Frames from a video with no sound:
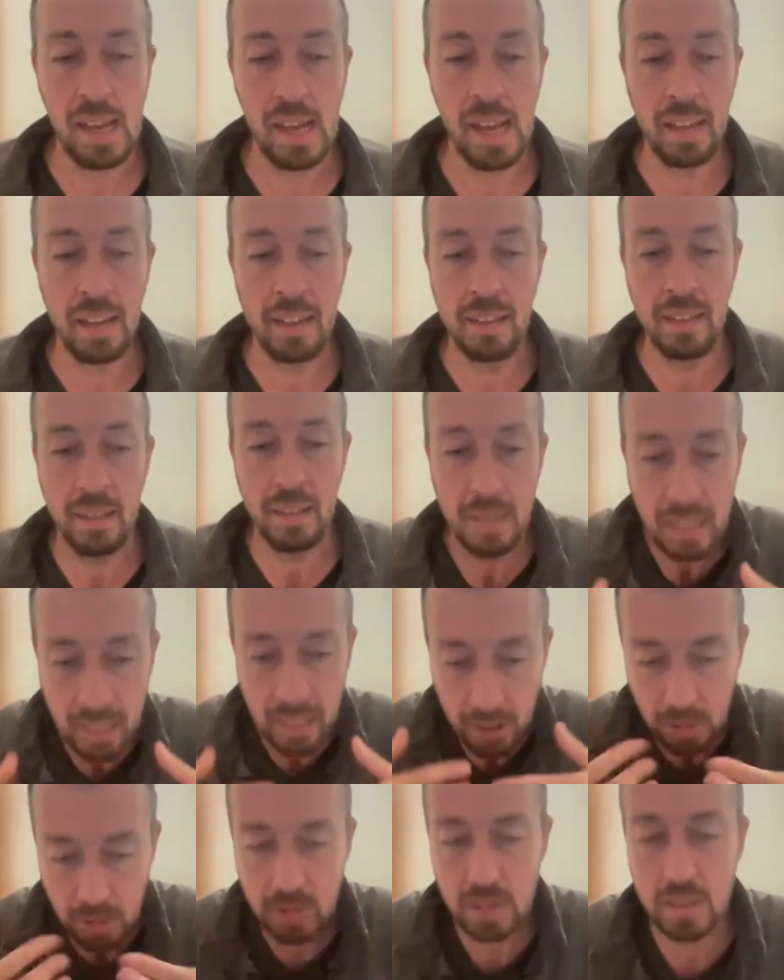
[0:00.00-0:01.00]
And
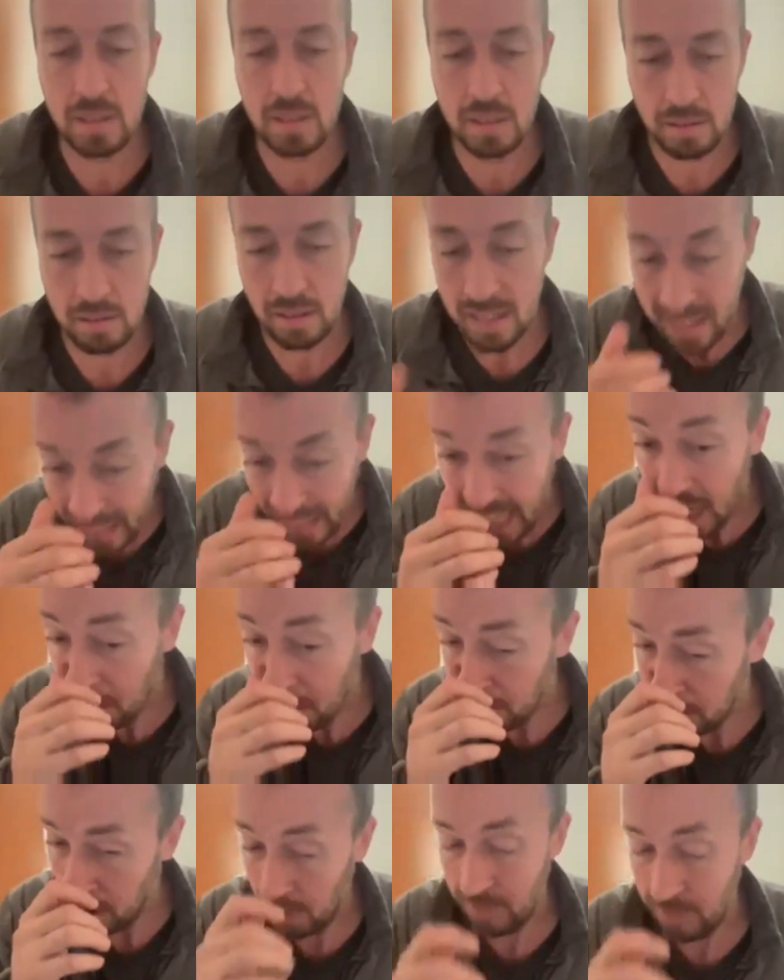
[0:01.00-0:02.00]
he uses the
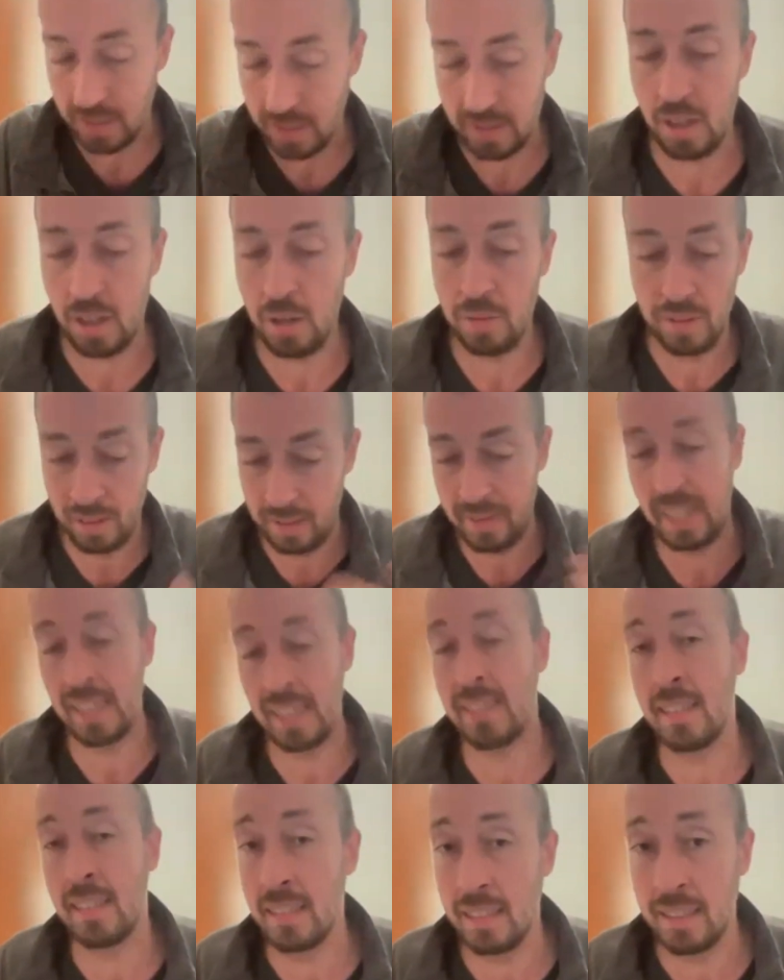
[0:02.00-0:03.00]
name of Esau, and in
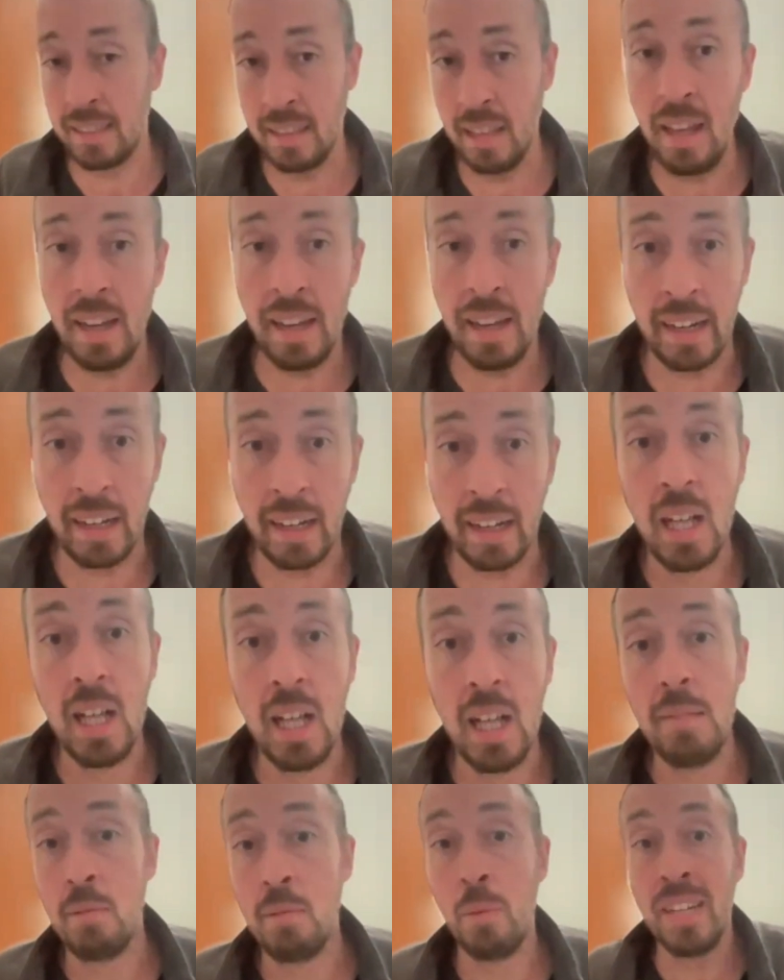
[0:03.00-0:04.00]
that sense, he's lying.
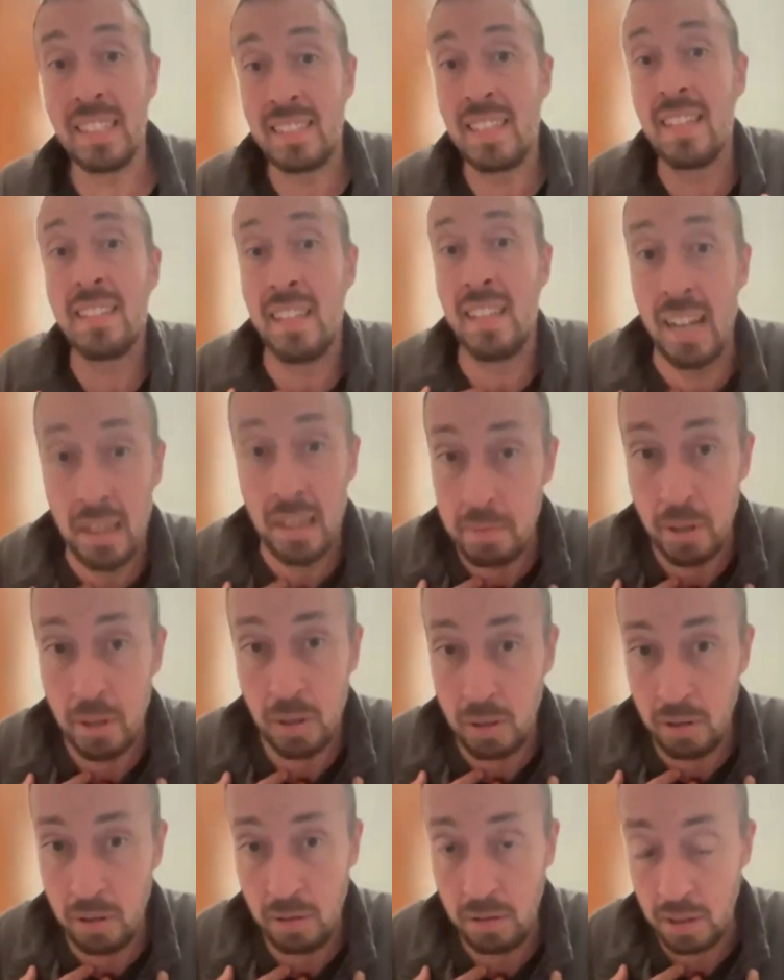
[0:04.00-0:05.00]
But when he says, I am
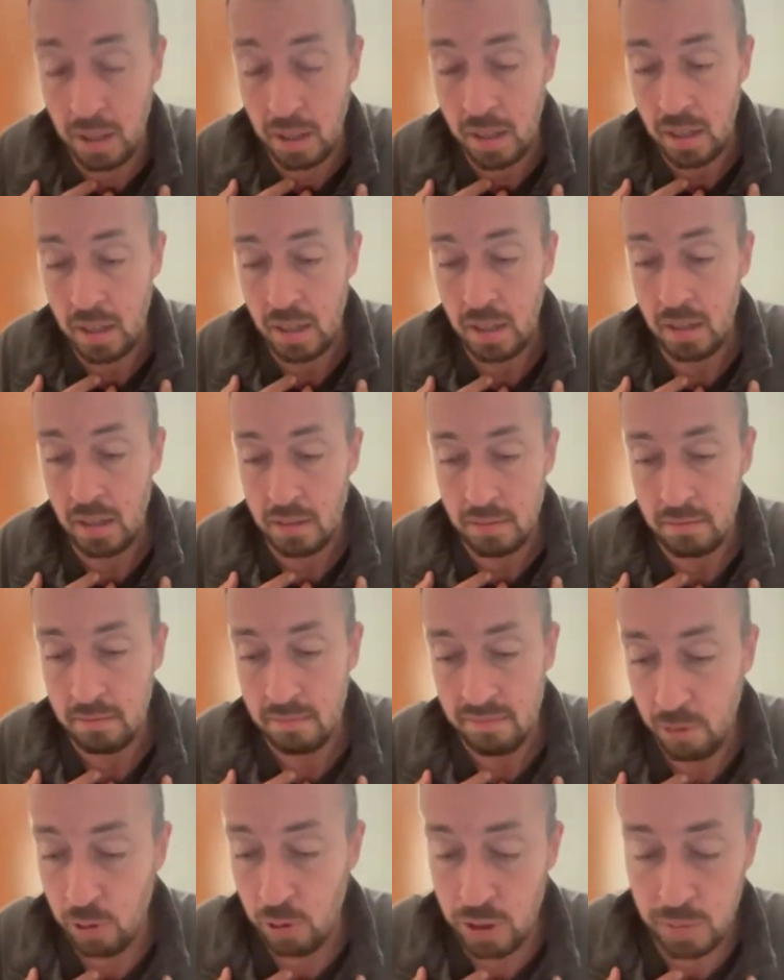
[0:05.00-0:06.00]
your
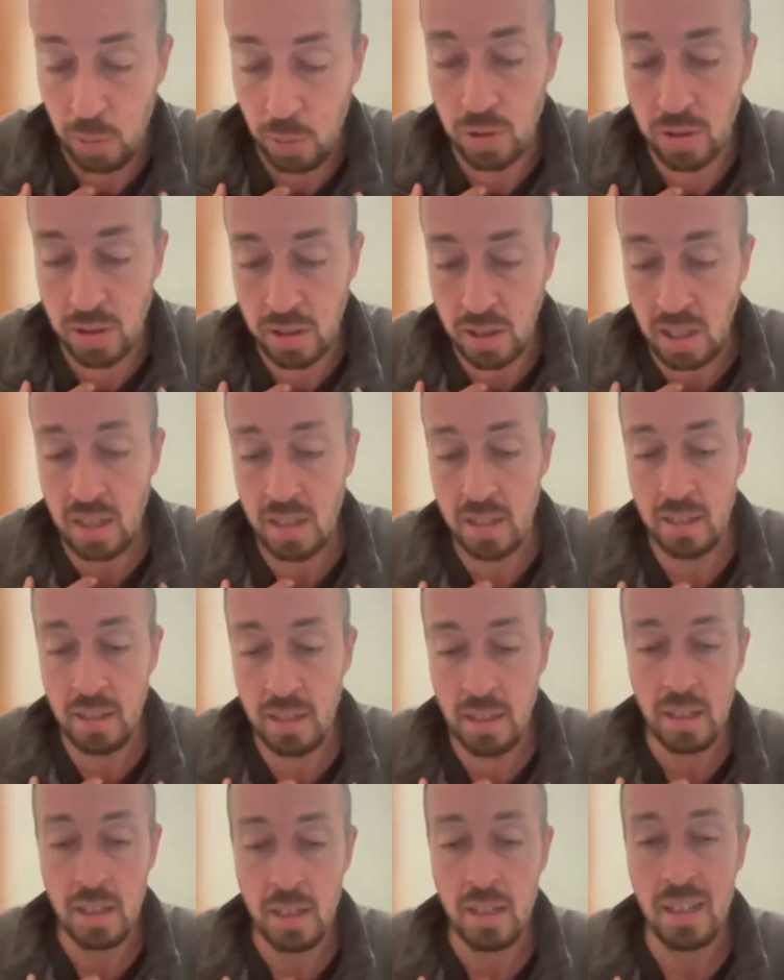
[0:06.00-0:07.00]
firstborn
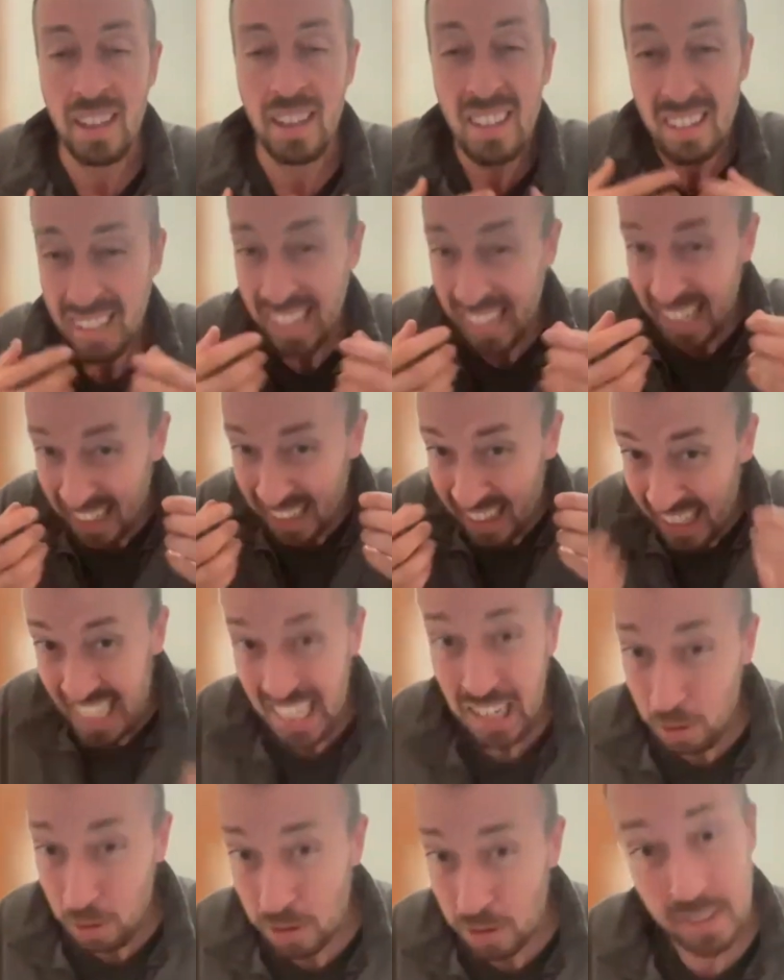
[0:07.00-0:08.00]
son, in a
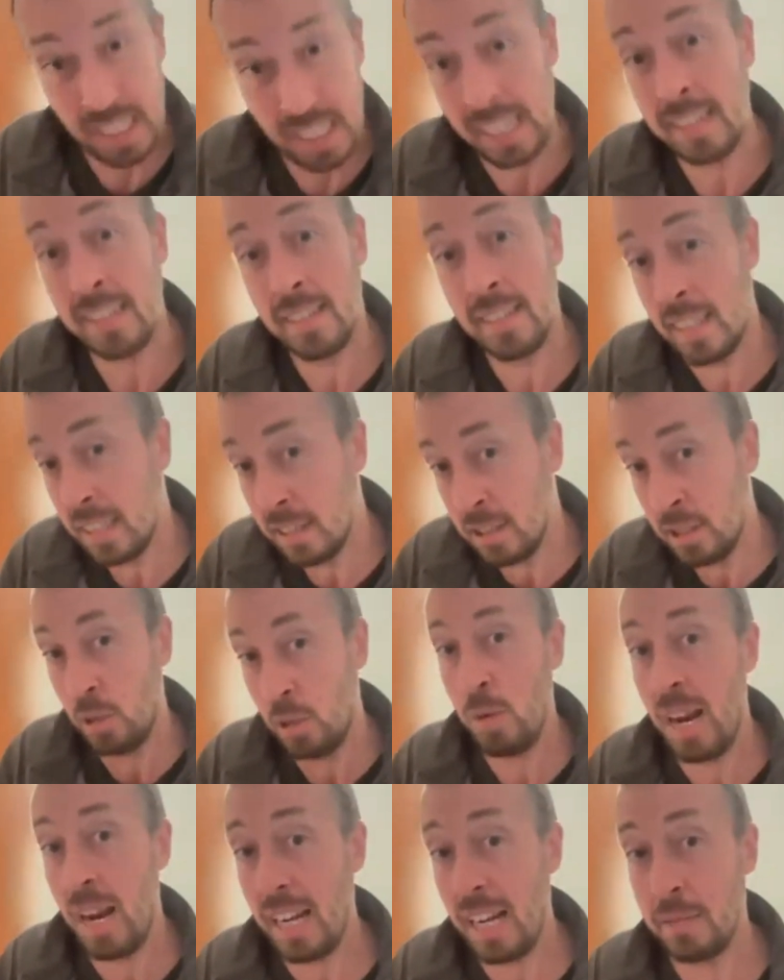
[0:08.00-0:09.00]
legal sense, he's
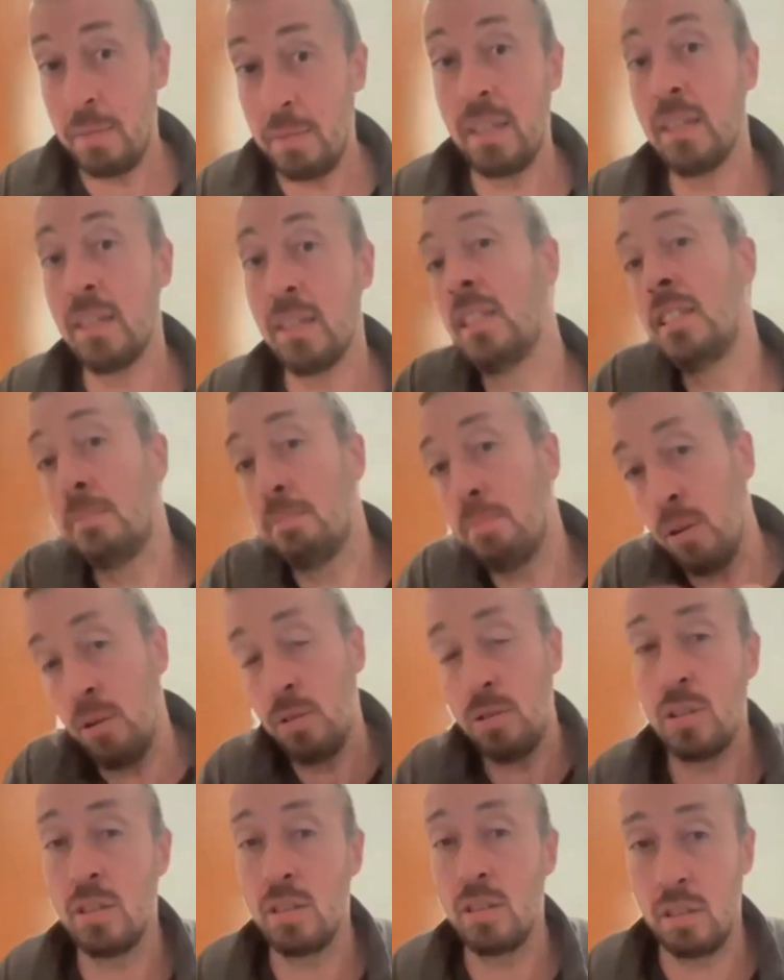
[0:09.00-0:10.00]
correct because he's
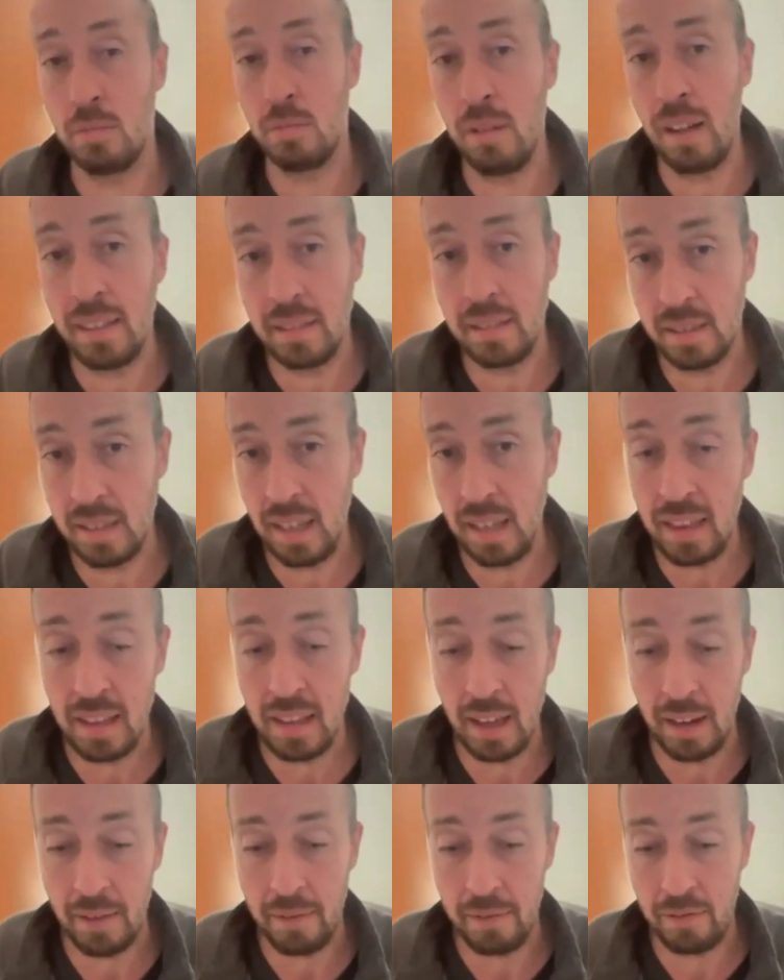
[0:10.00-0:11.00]
purchased the right to say
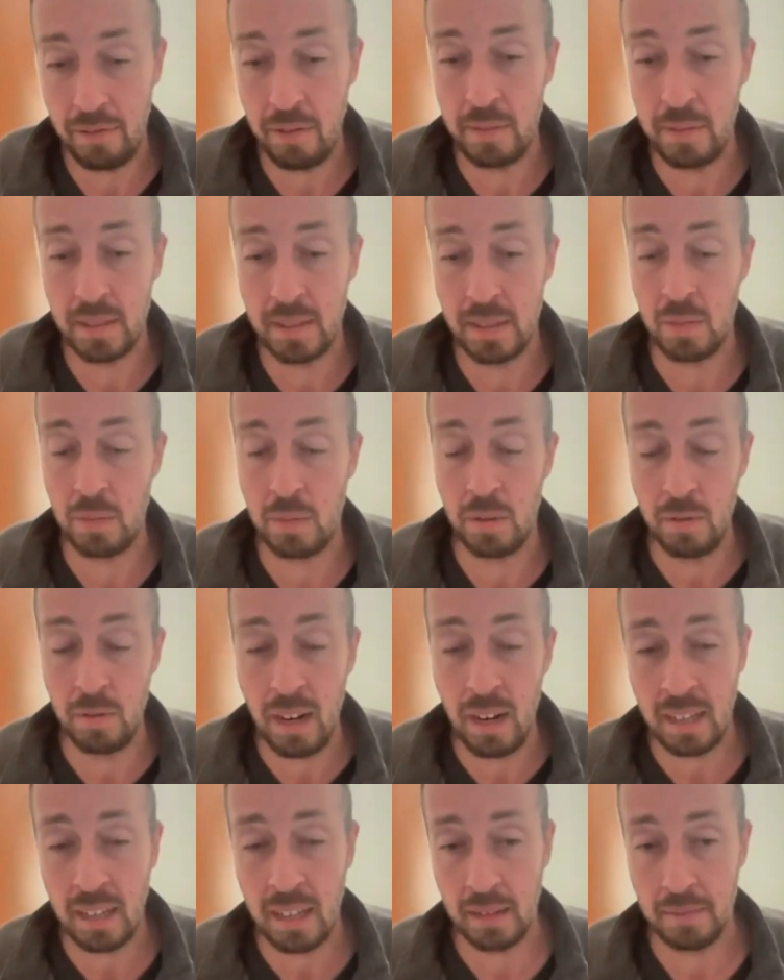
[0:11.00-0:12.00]
that from Esau
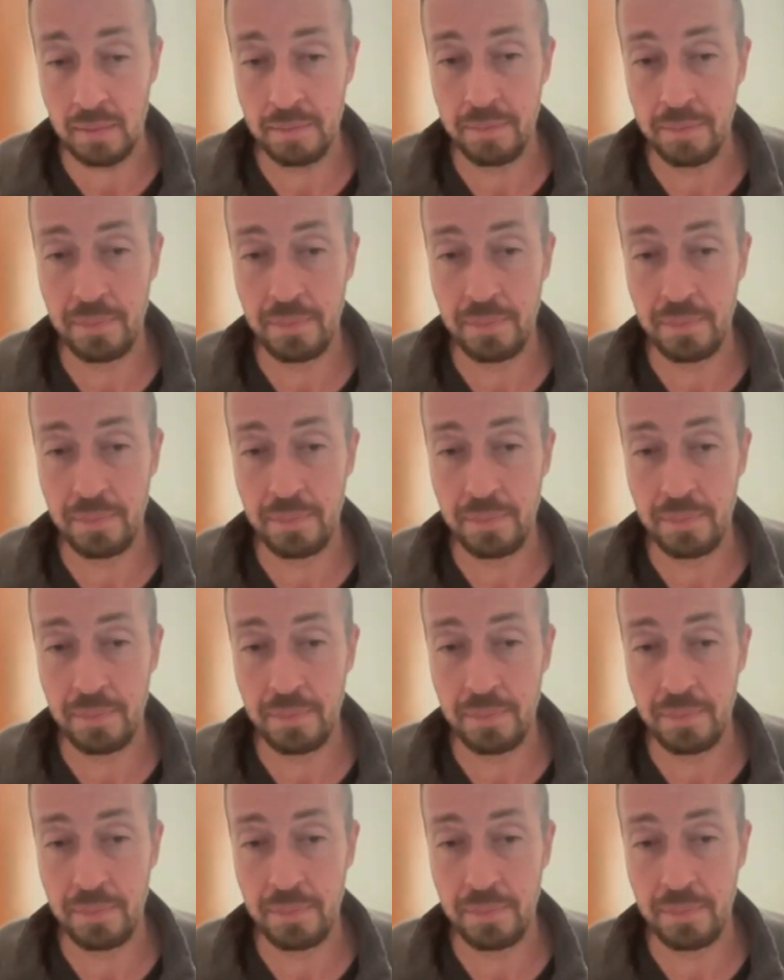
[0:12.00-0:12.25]
already.